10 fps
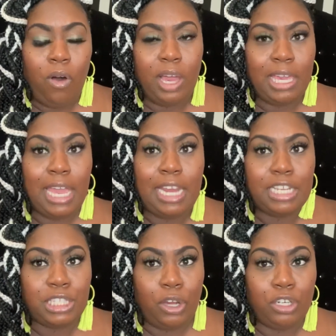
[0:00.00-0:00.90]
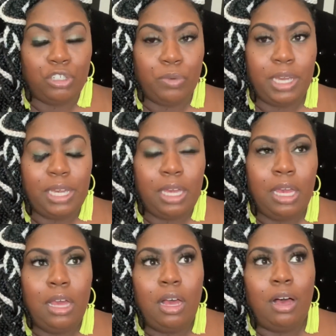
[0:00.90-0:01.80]
on getting the surgery,
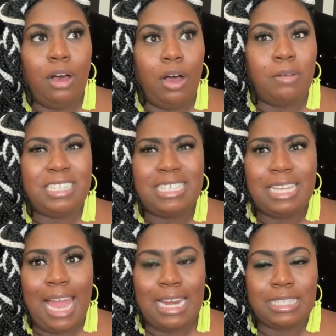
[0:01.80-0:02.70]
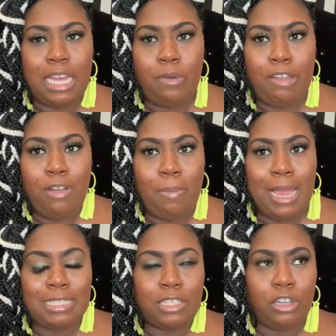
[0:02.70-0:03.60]
just to kind of stay away from plastic